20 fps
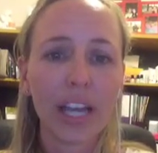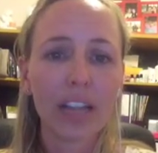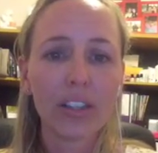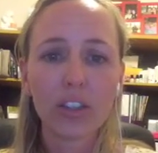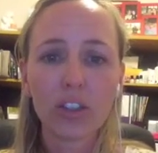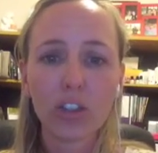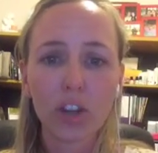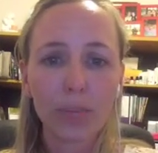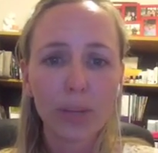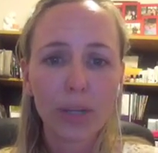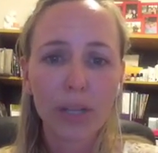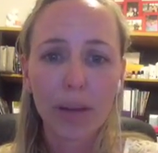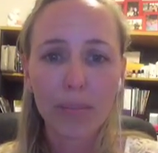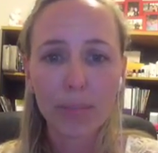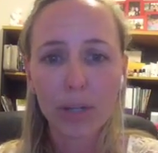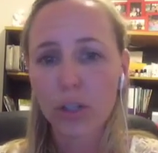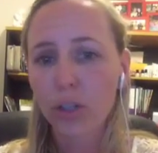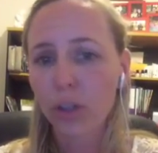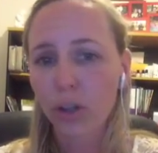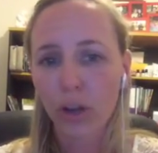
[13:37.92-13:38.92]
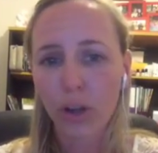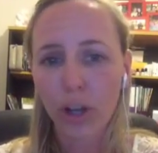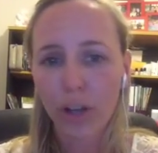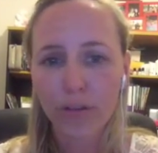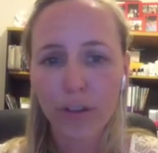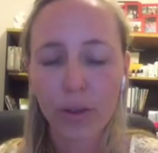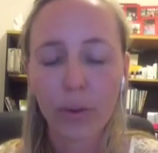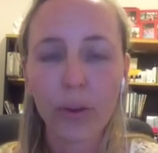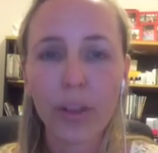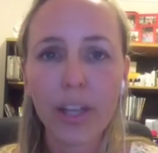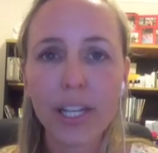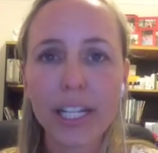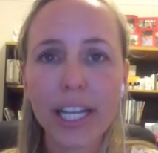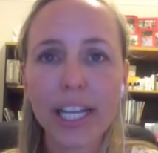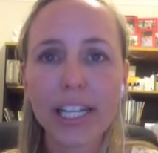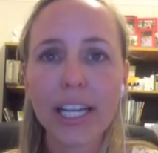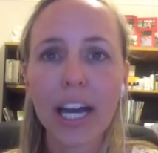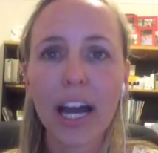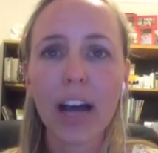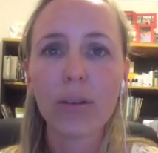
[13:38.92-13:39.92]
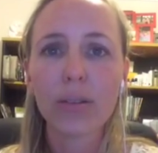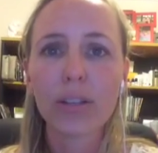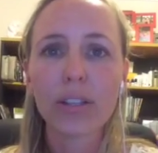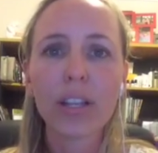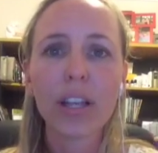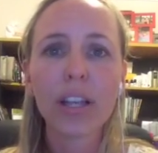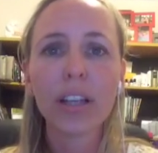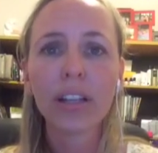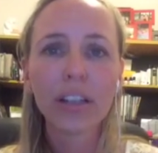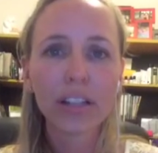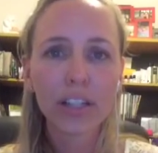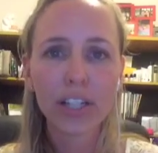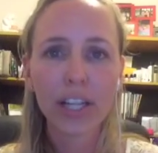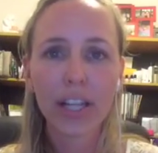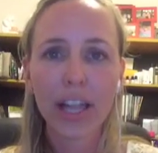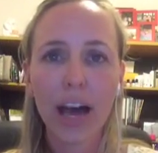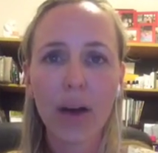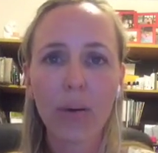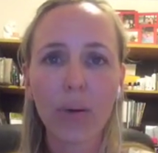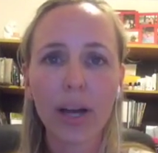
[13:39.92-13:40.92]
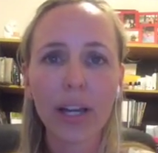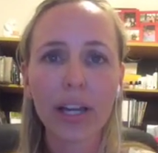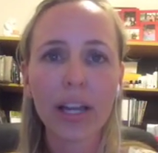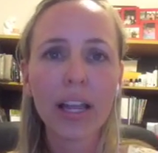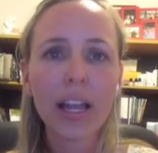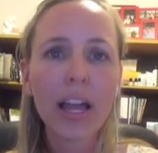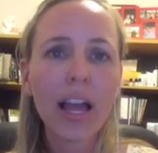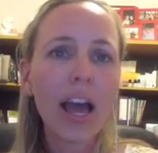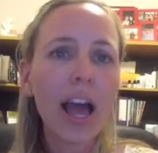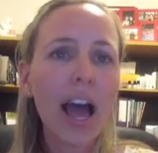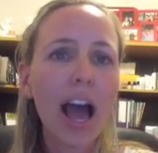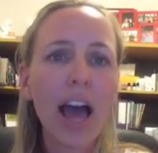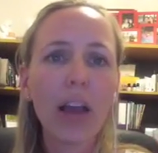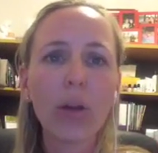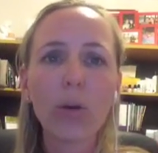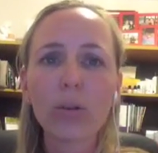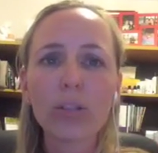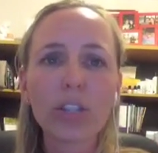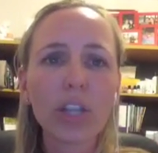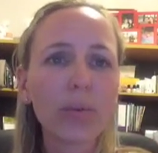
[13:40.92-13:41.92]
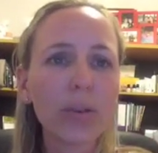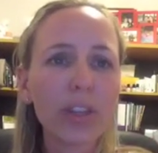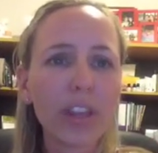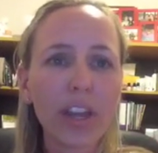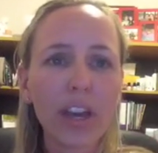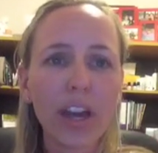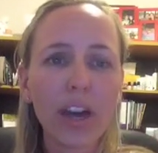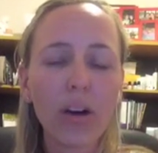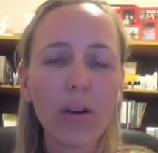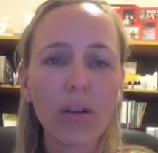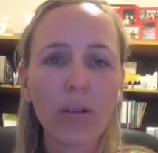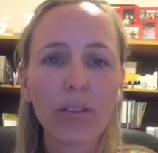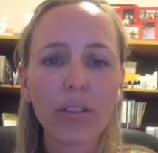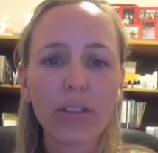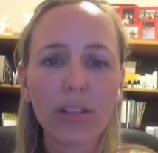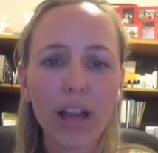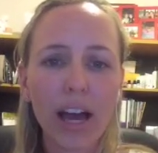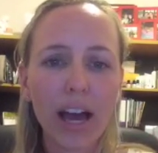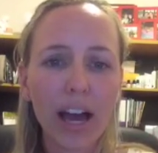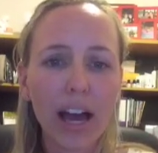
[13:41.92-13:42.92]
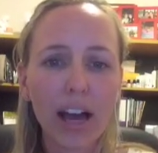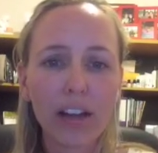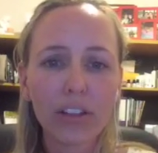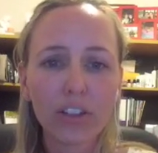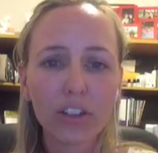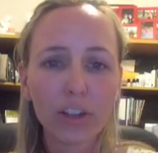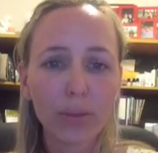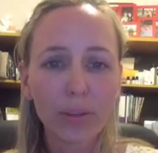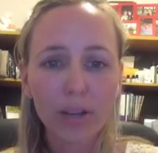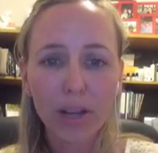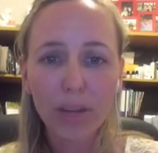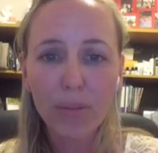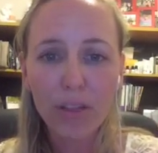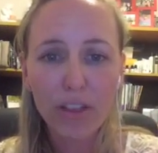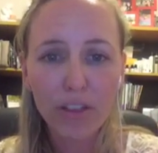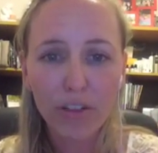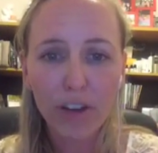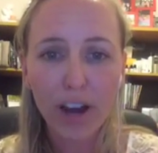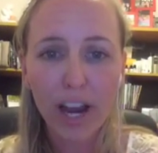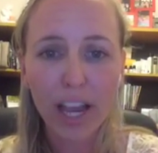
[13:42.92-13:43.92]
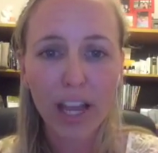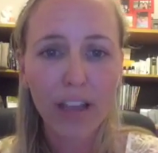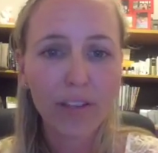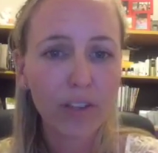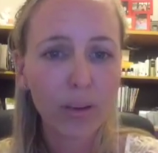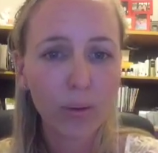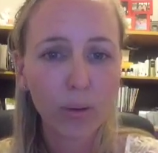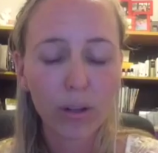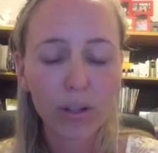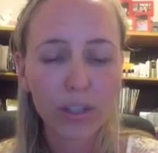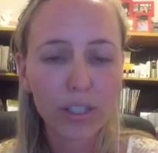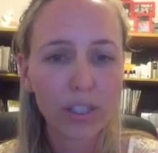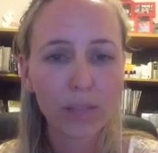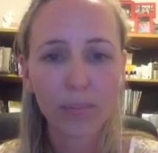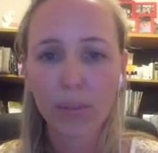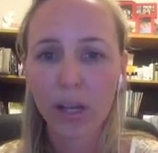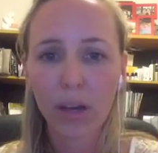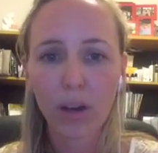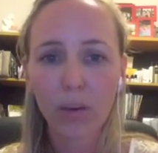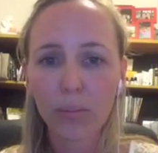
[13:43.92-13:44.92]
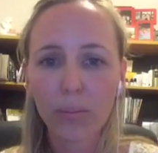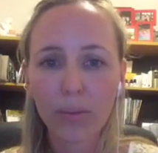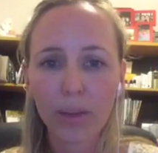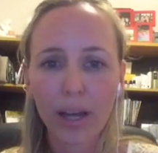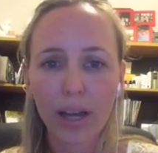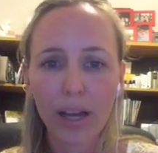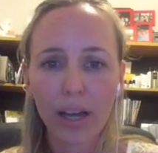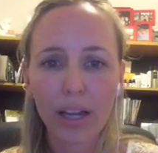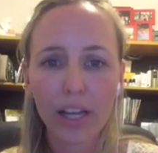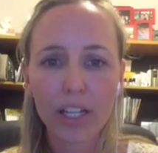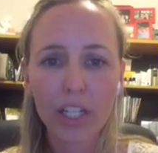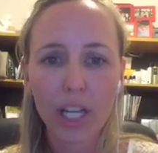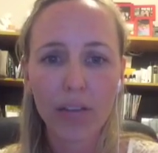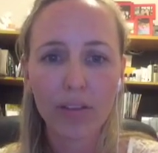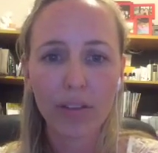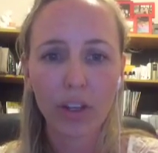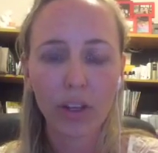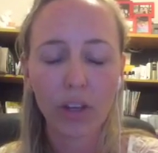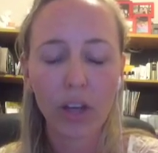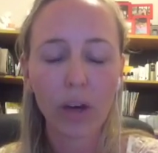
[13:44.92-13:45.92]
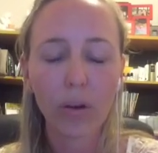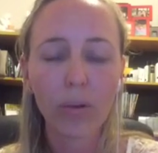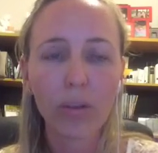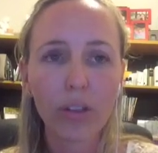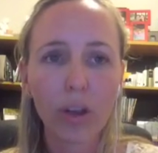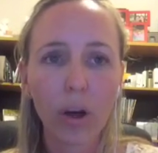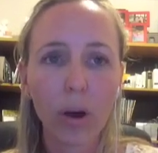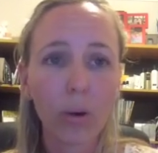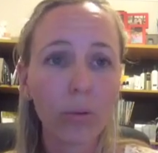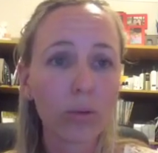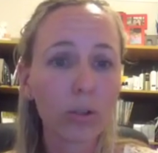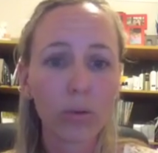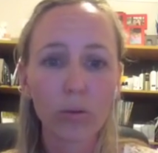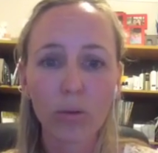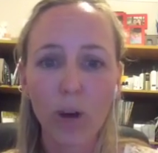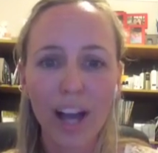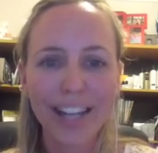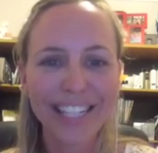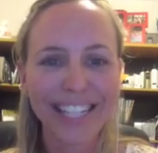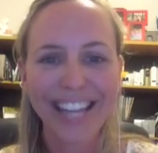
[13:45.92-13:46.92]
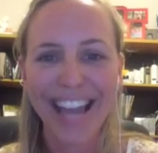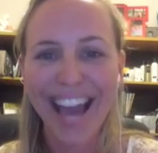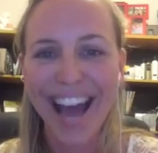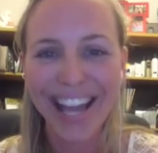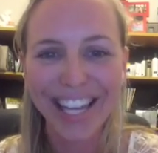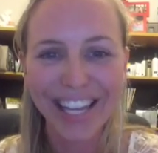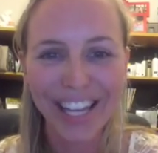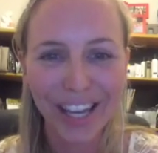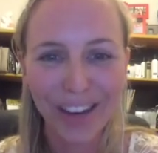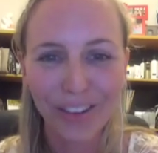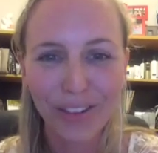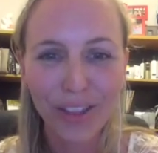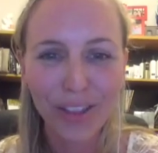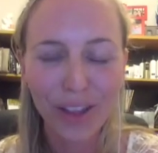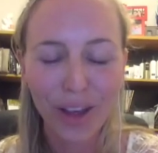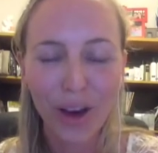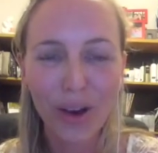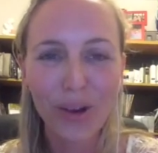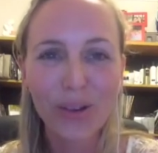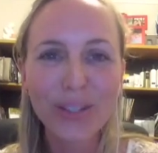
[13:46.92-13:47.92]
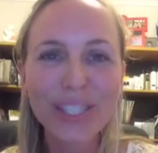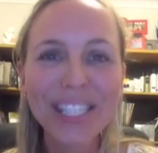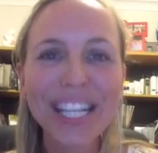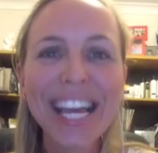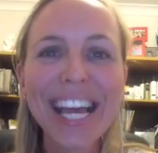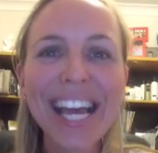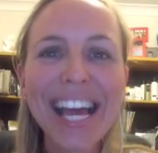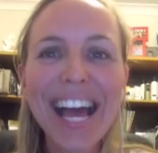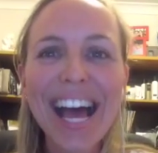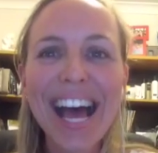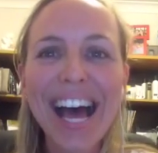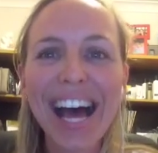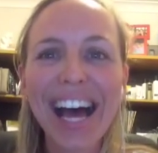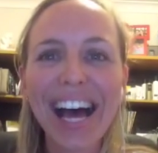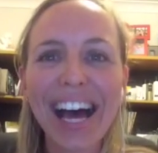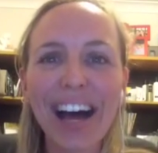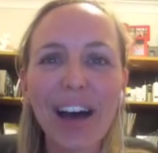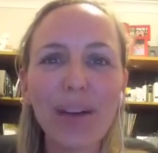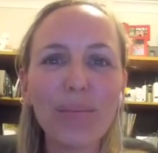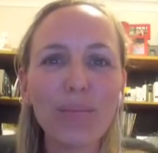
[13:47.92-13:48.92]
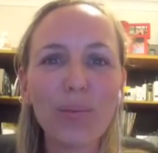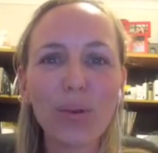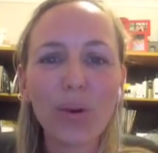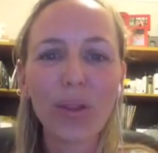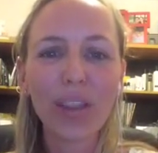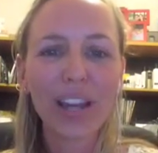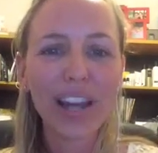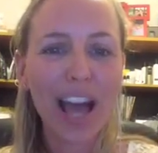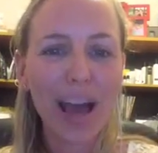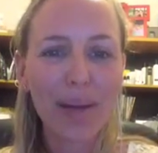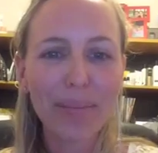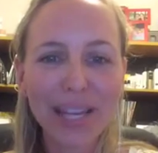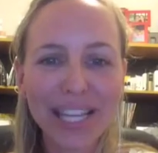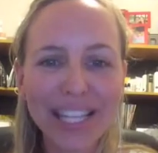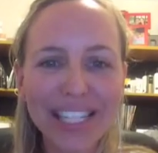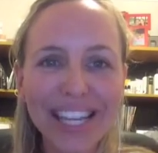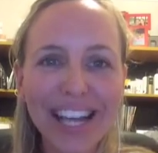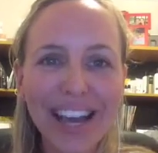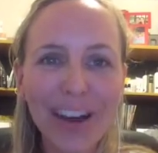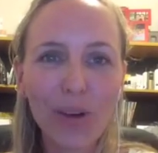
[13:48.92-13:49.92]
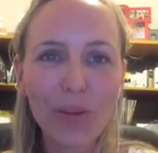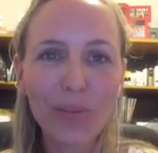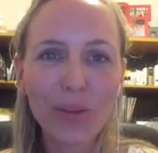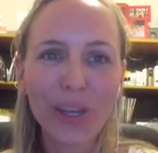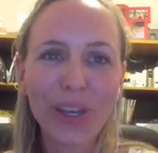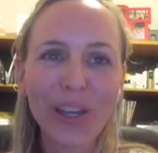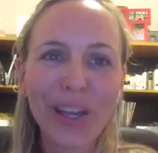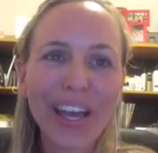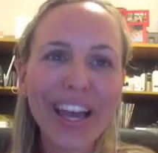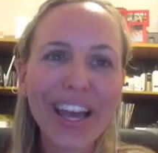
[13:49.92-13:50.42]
drop a number 2 if you want the details to that one. And also with your health, drop a number 3 if you want some help achieving your health goals or writing out your health goals. I'm more than happy to help you